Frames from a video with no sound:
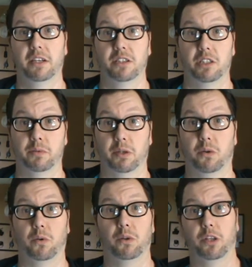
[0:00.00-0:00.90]
to
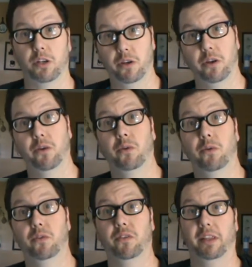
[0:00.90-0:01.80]
record the
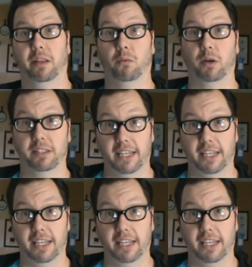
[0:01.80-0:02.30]
news and then what's